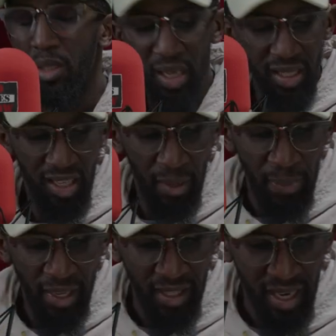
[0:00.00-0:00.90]
Did I see a
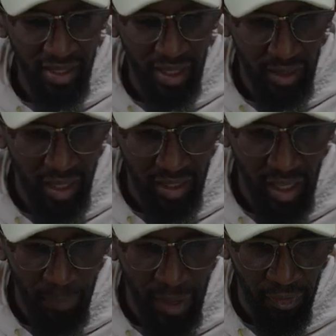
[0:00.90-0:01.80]
pig? Did I, did I see
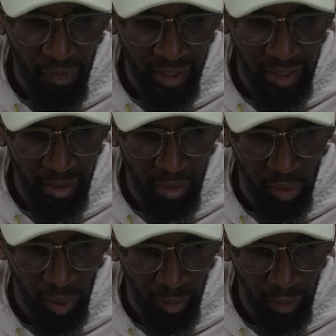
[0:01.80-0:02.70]
a pig fact here as
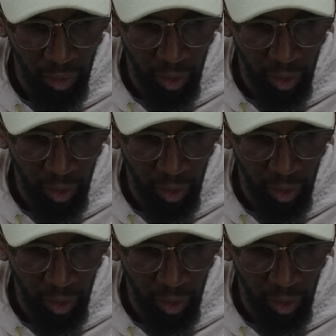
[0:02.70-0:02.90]
well?